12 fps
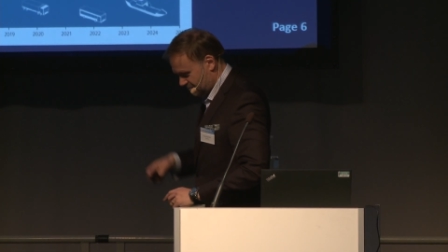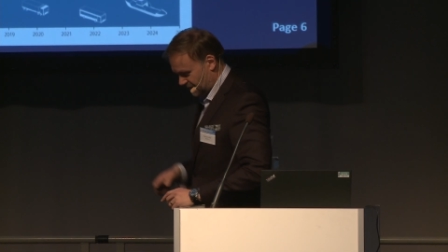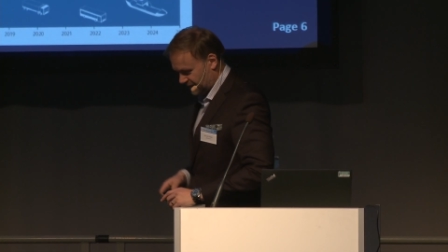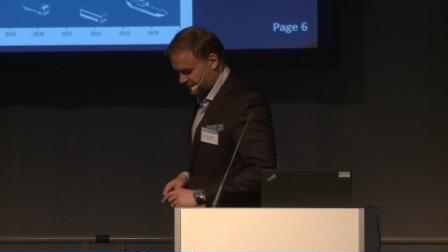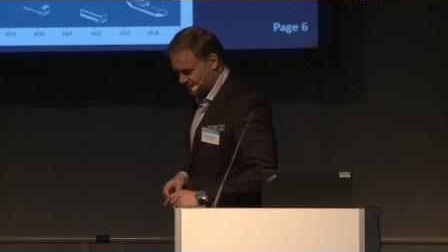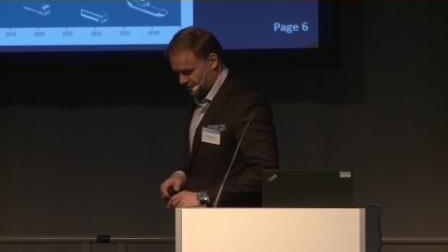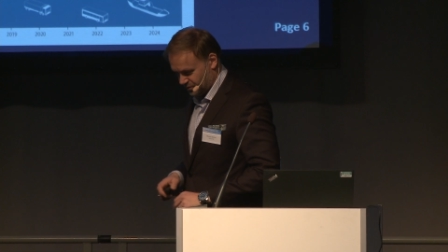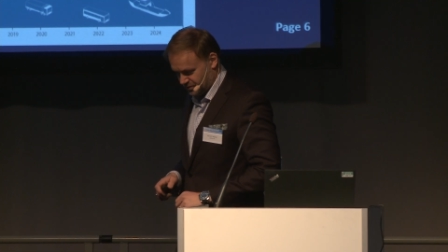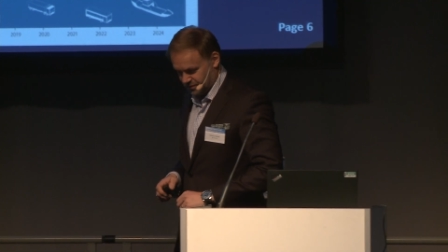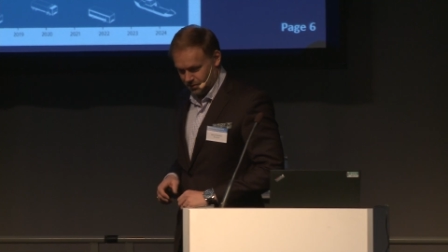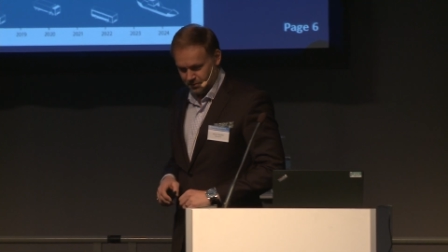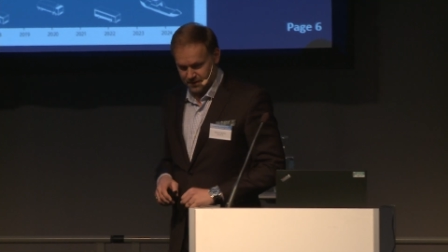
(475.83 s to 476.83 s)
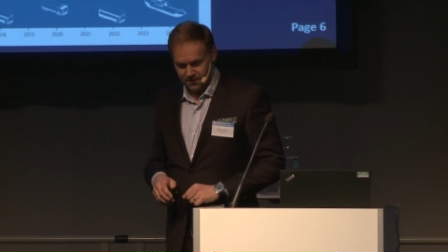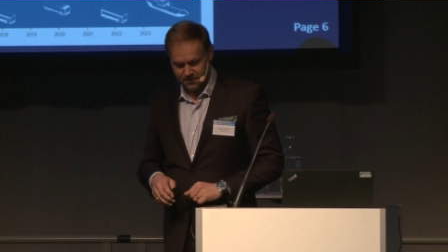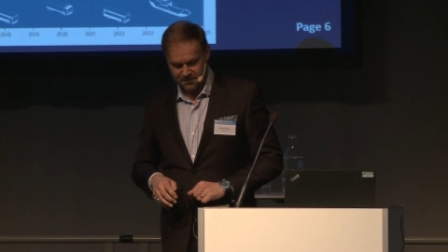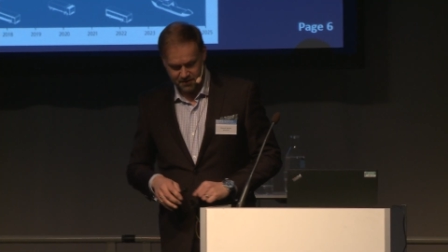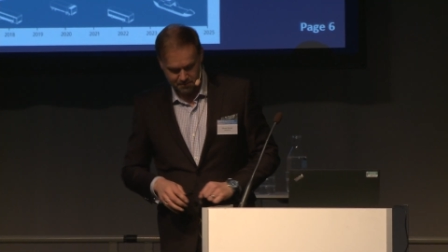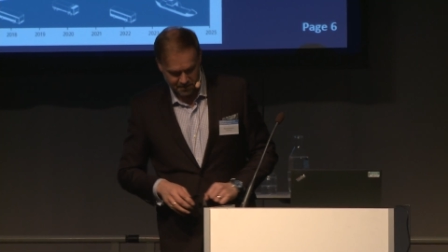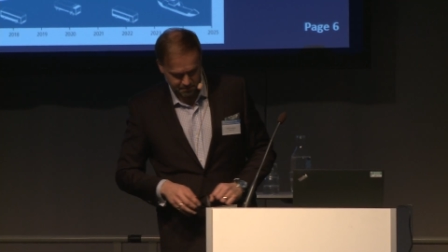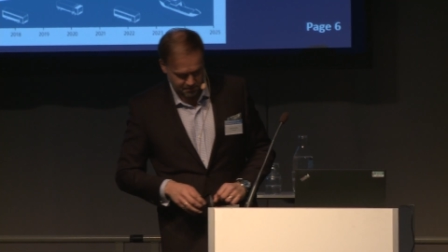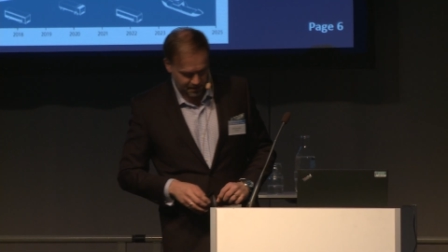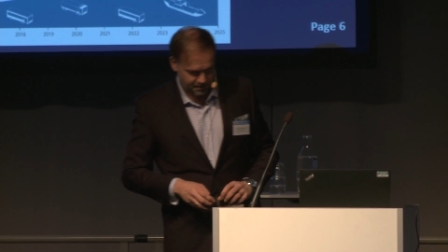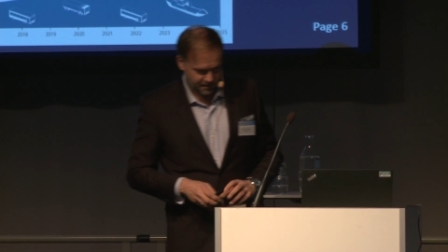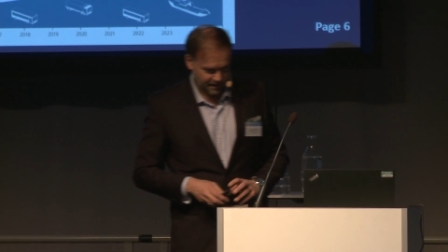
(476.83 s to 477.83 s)
back to knowing nothing about
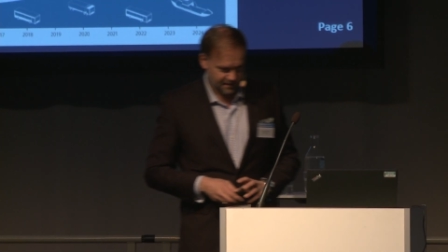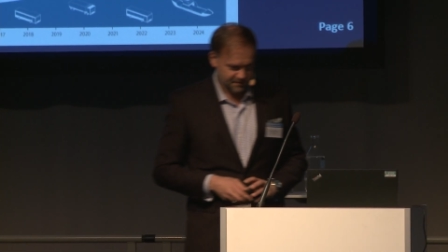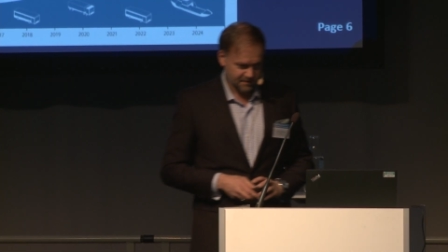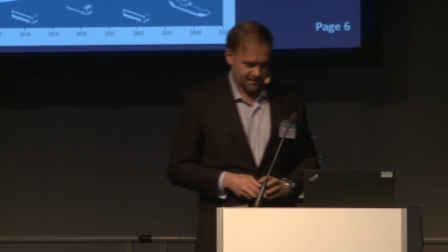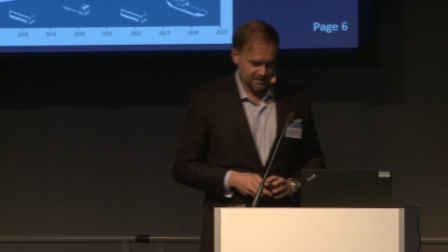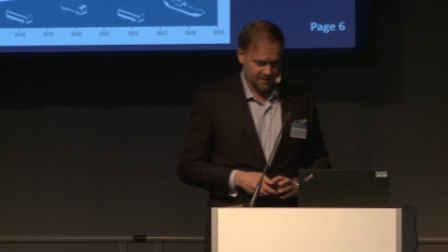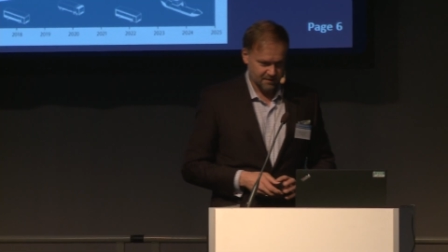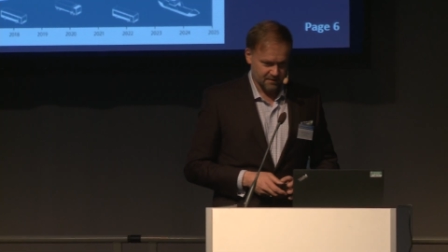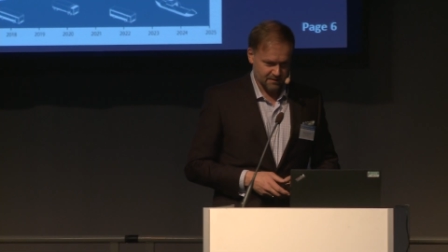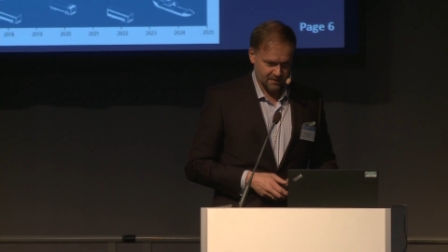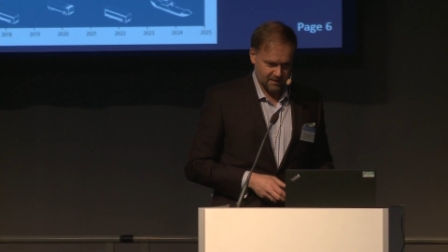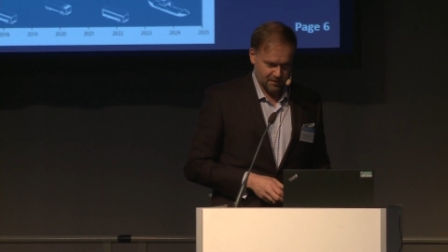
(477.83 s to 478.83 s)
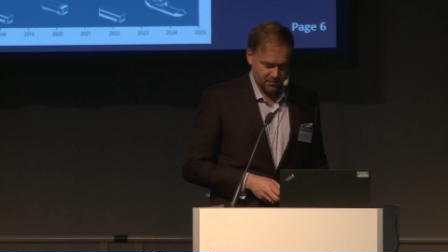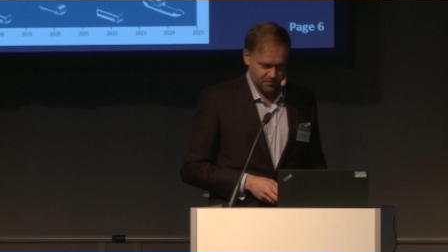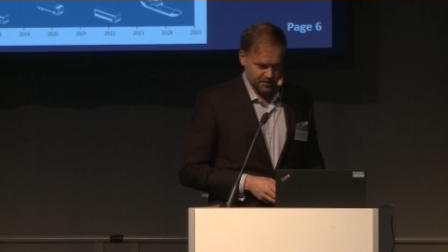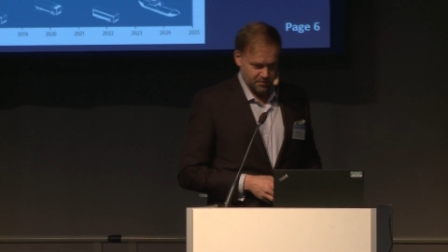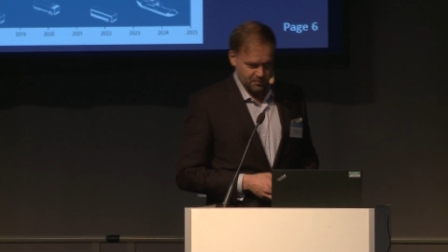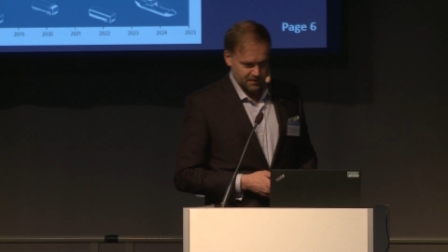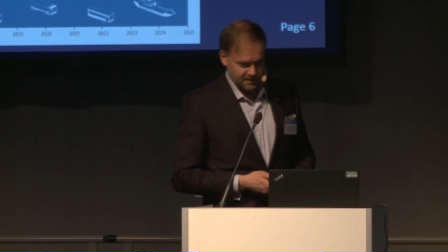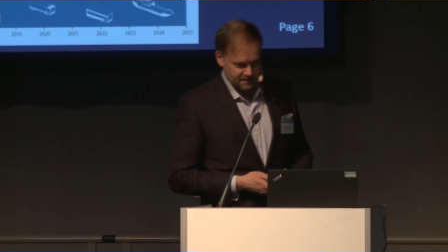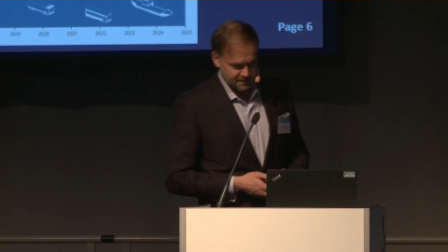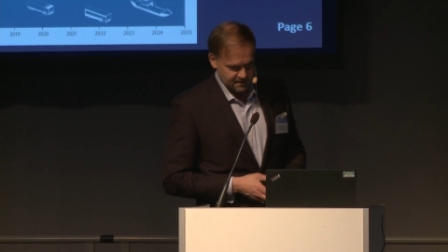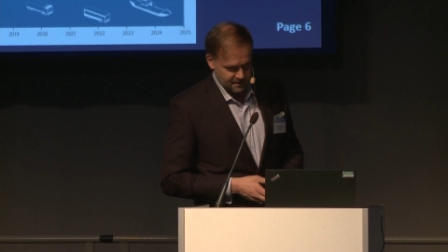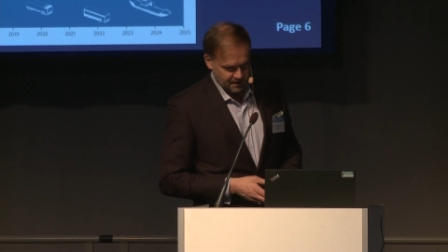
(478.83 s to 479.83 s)
biogas and, and uh, how do we do
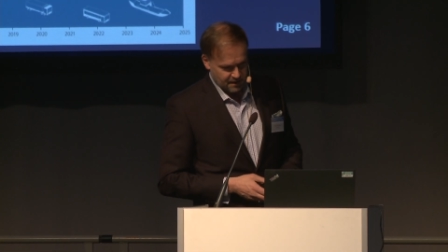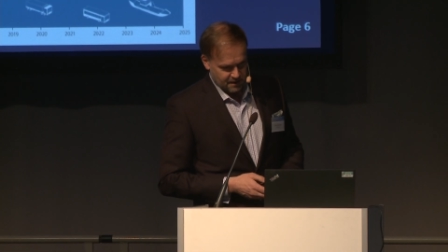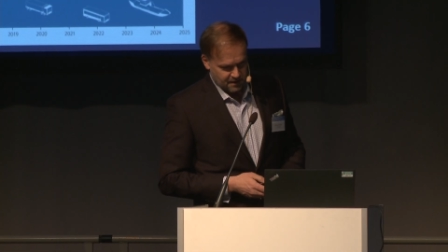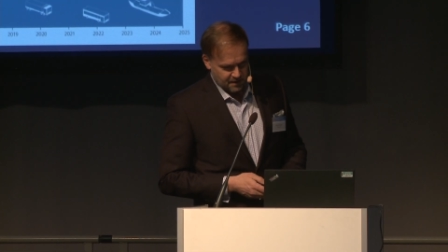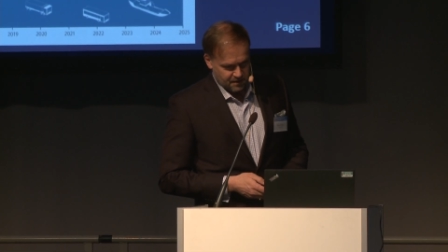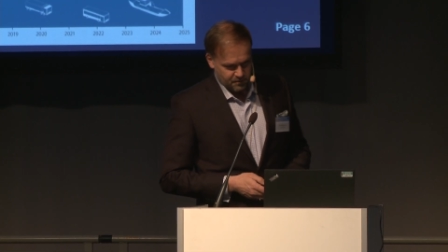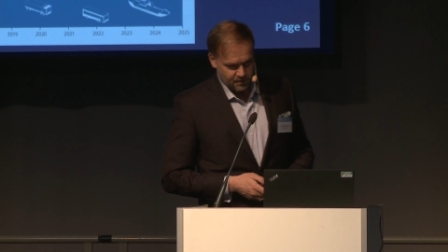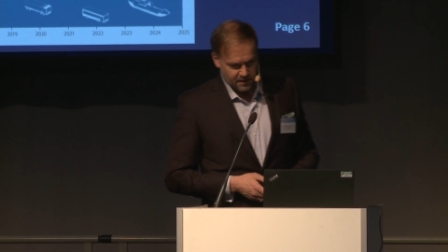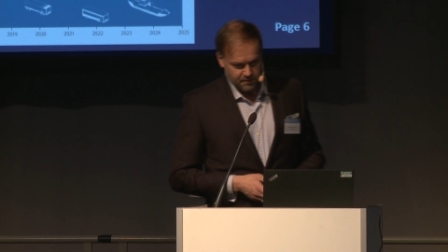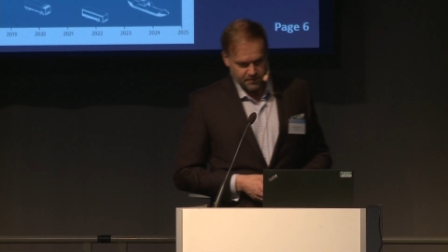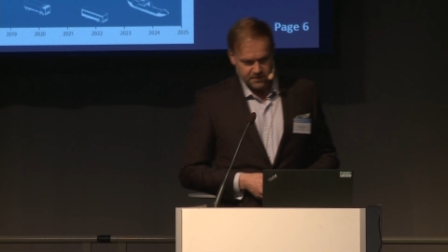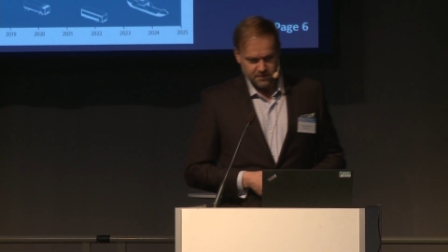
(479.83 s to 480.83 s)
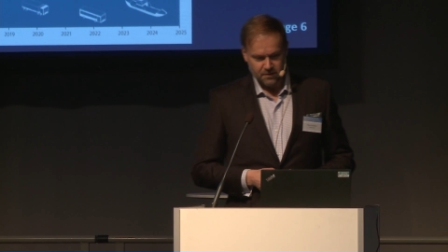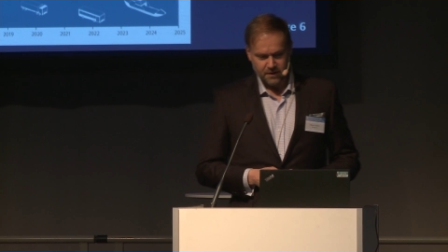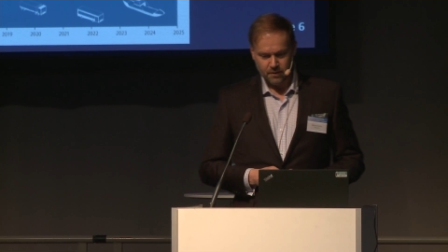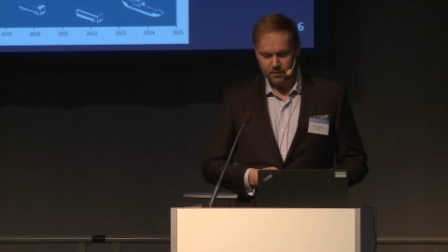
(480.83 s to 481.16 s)
this, we, we started